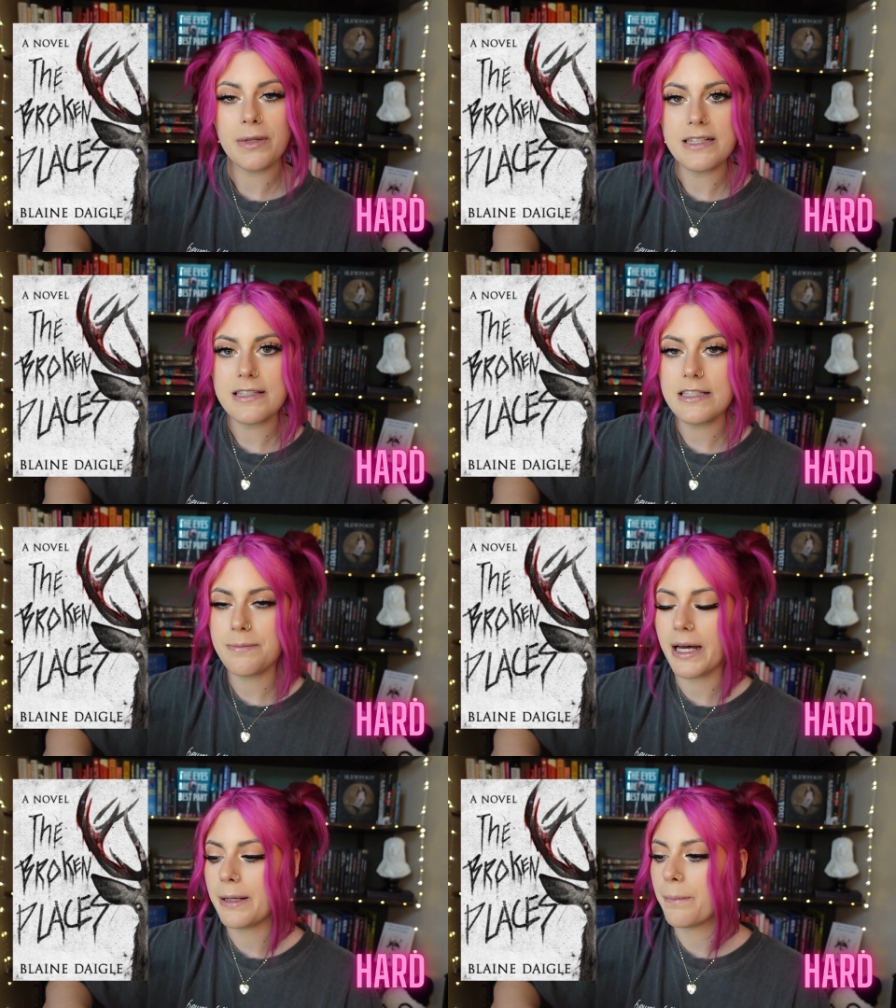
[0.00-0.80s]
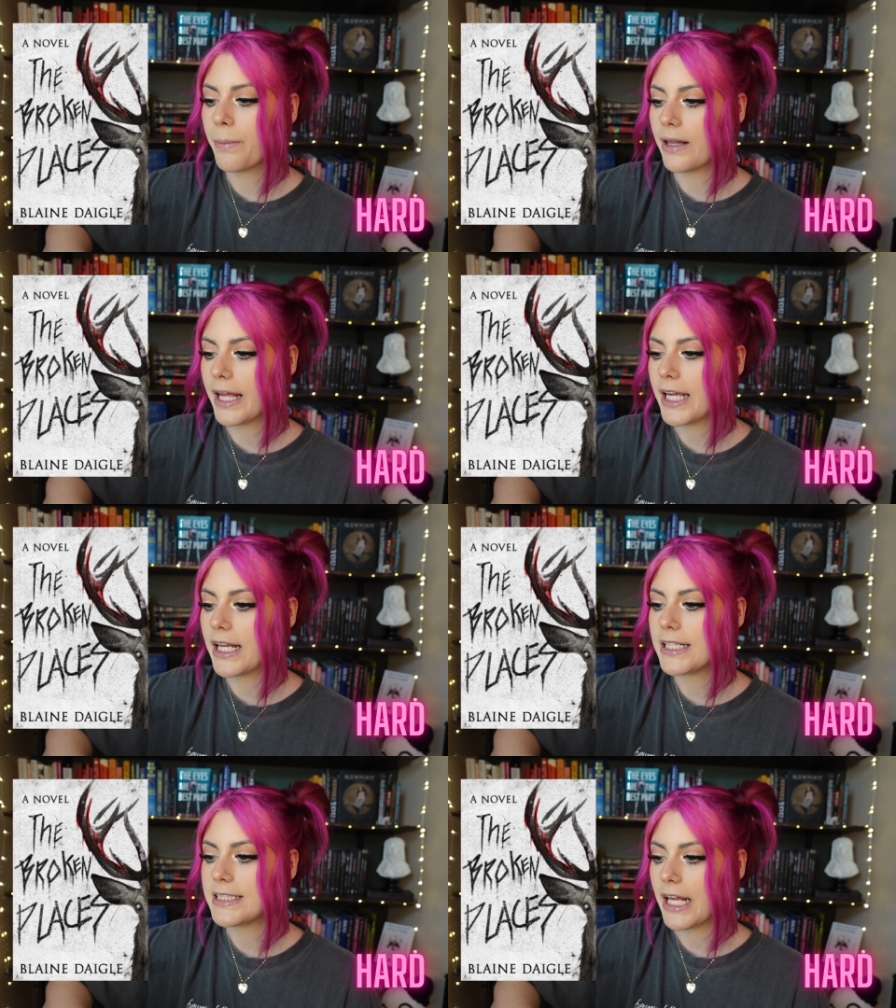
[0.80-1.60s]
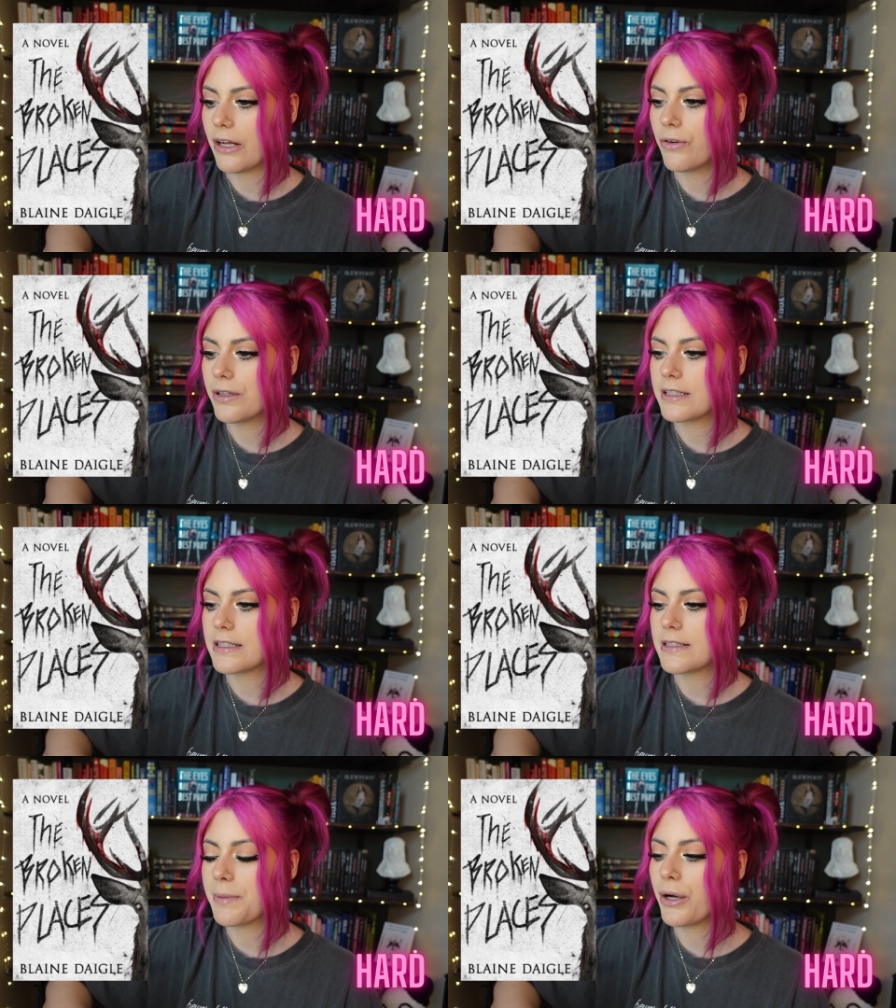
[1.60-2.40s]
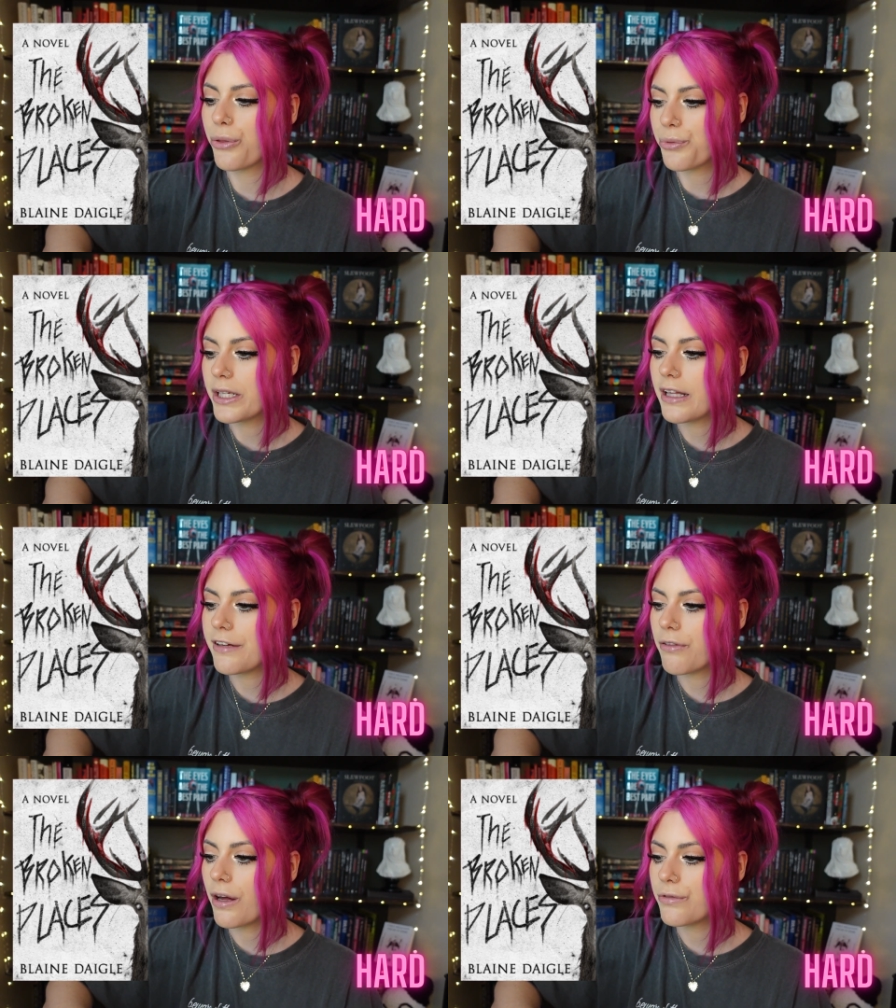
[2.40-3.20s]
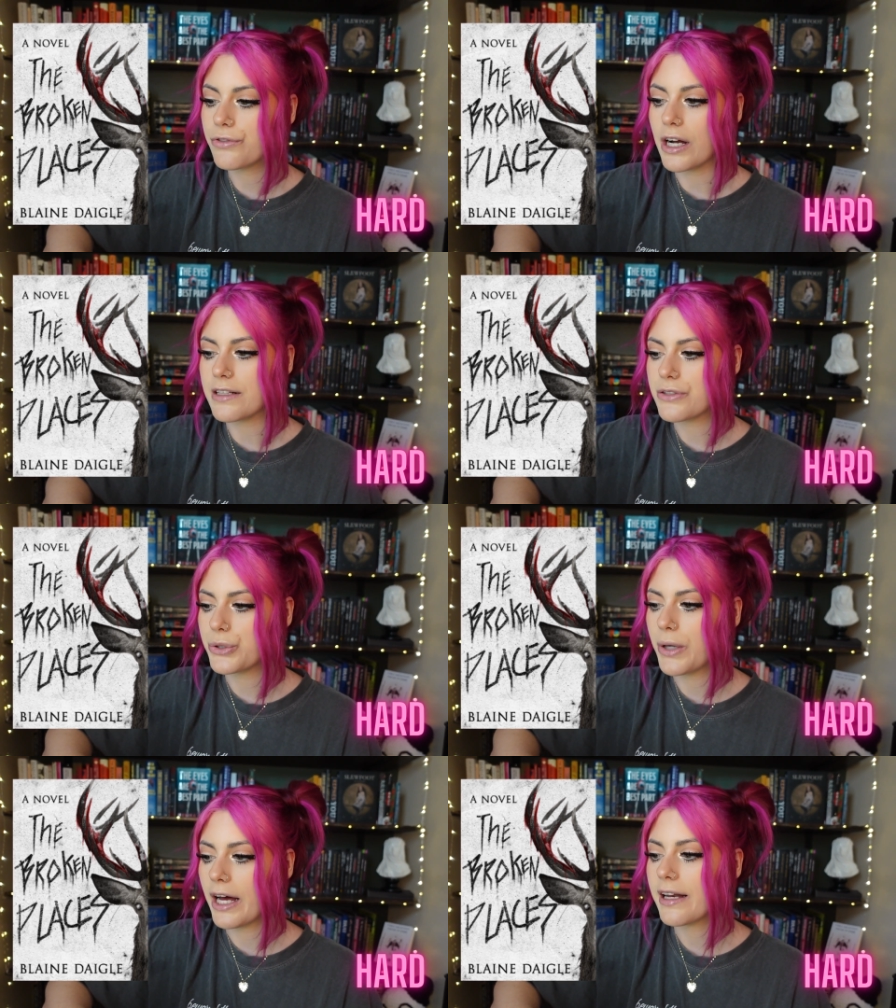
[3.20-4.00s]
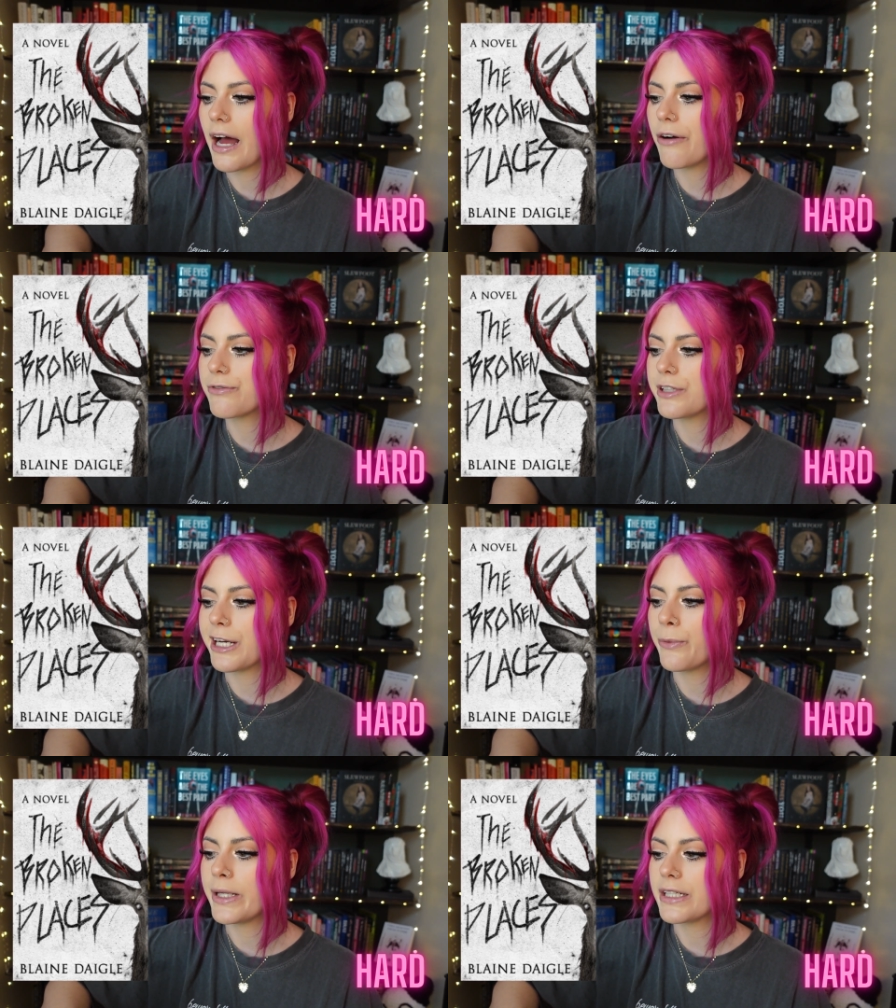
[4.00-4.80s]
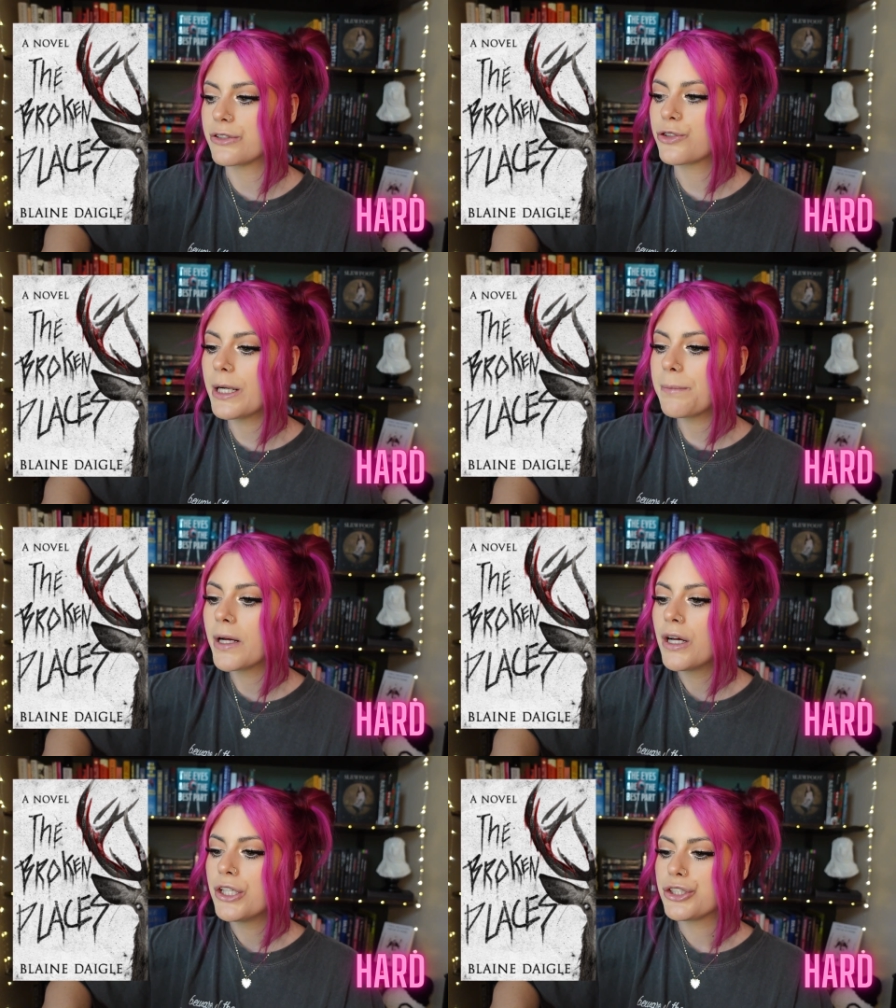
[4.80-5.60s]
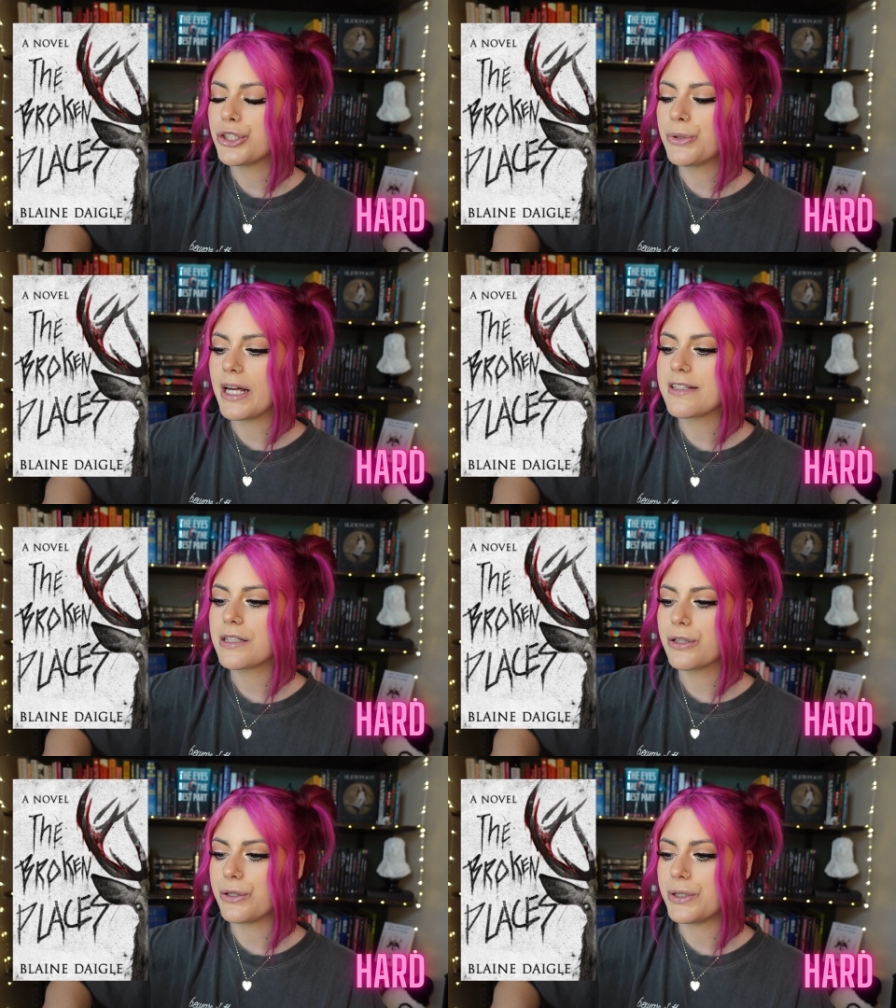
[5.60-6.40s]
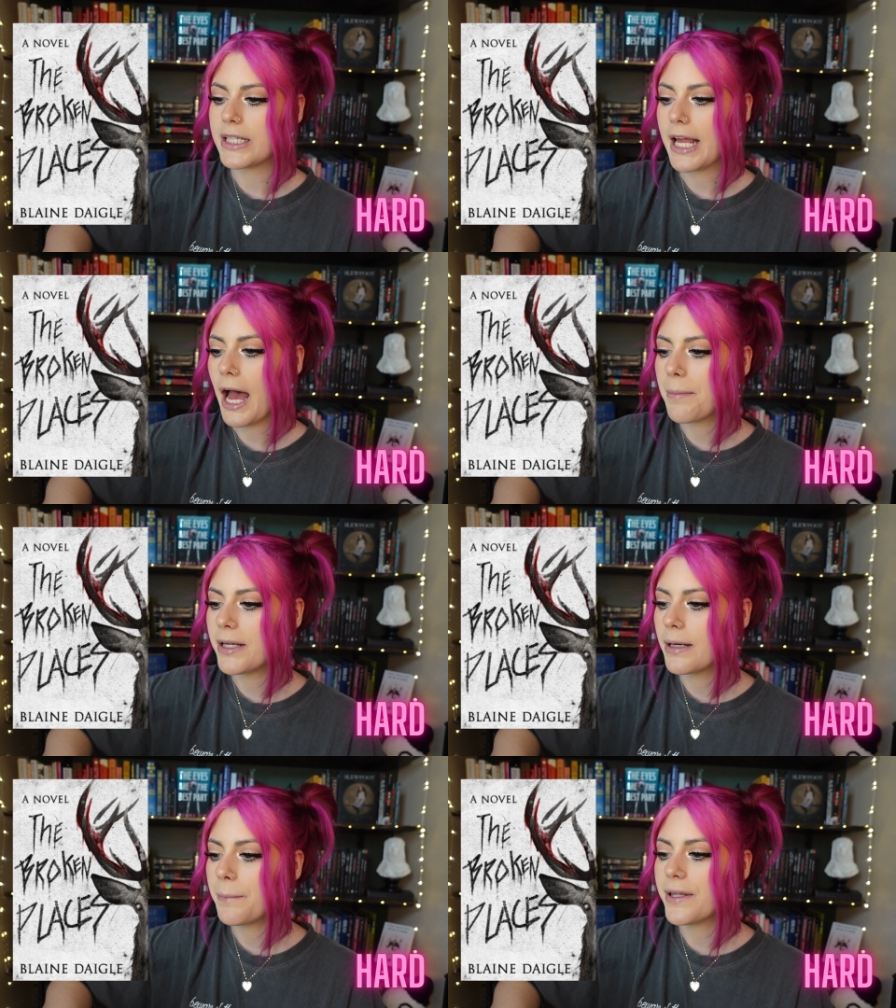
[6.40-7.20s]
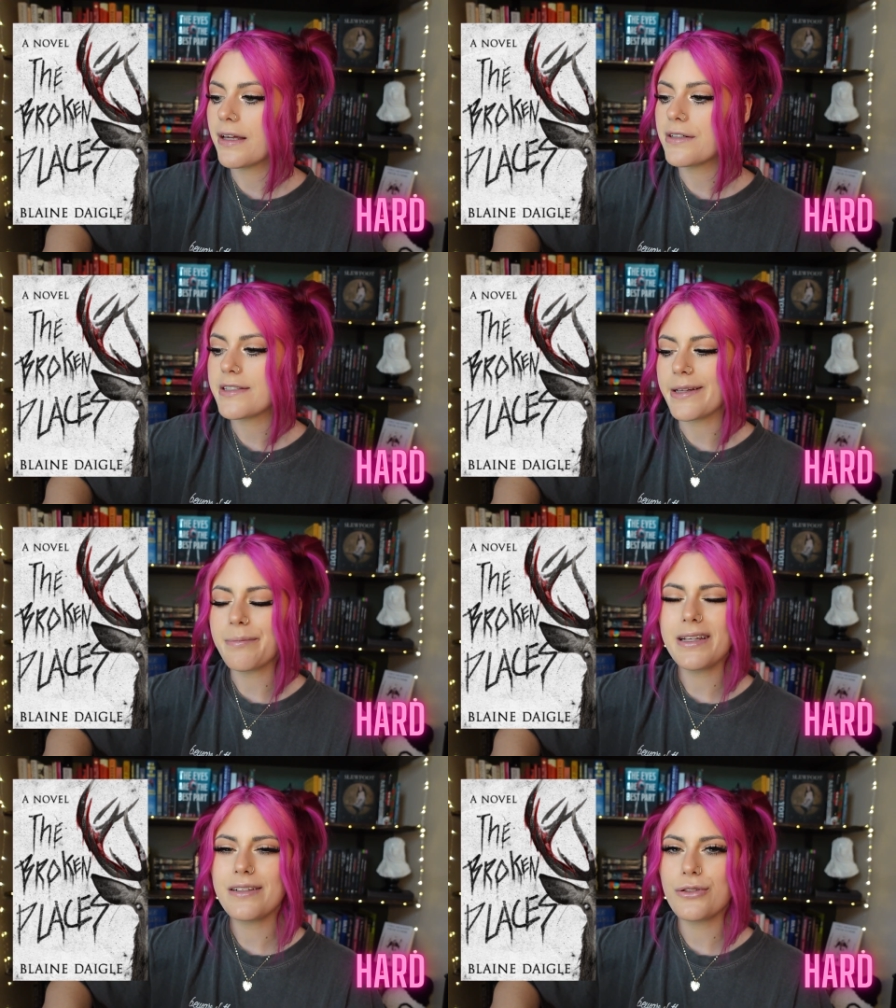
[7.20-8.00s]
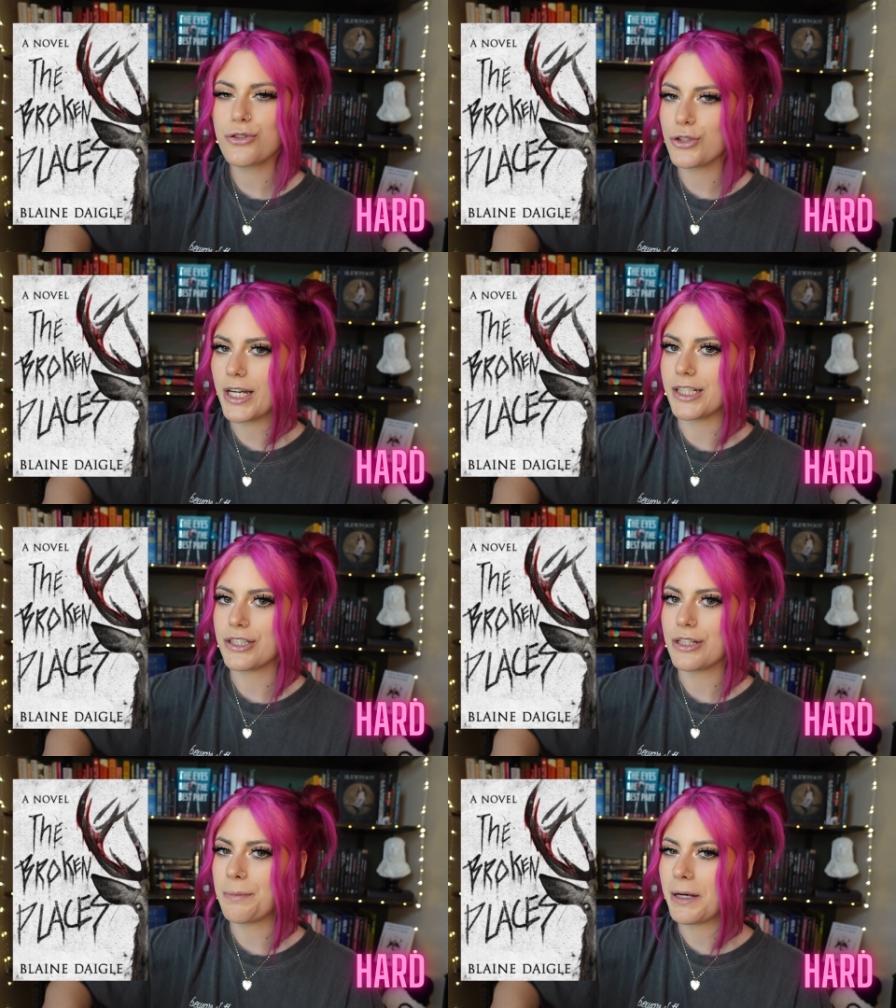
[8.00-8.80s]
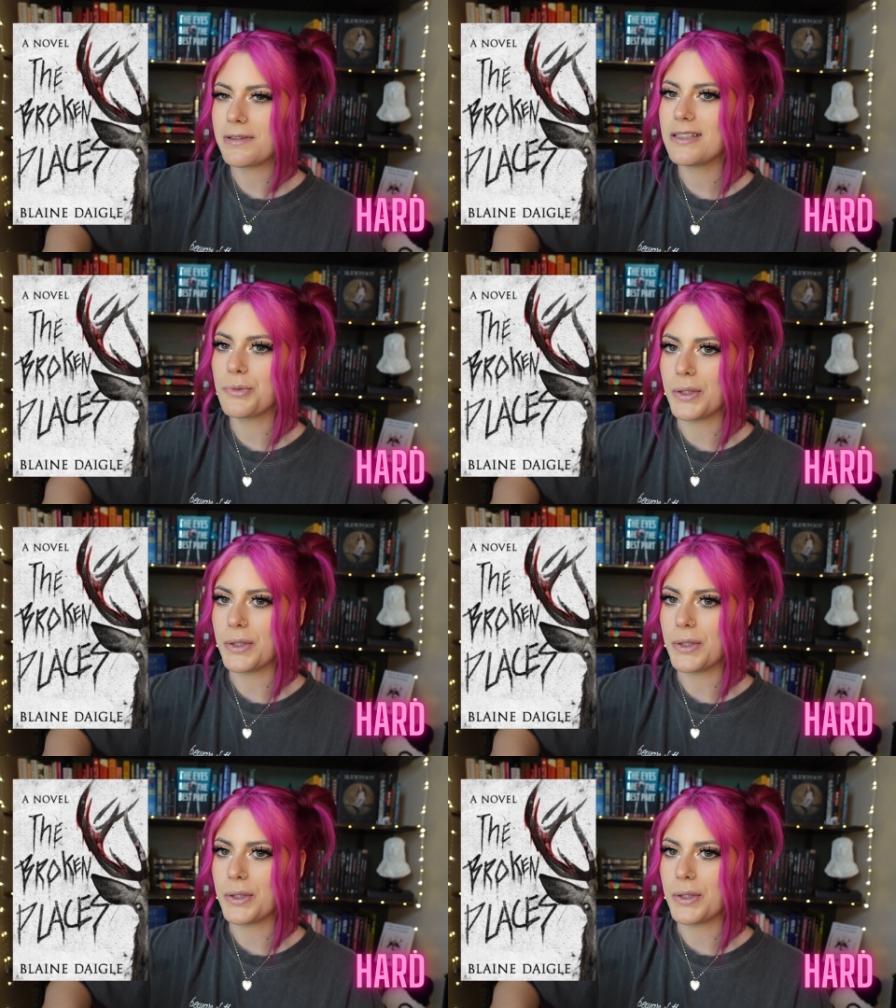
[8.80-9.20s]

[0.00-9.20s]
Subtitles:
Places by Blaine Daigle. This is about 3 lifelong friends who head out for a weekend trip to a secluded cabin, but there is something strange about these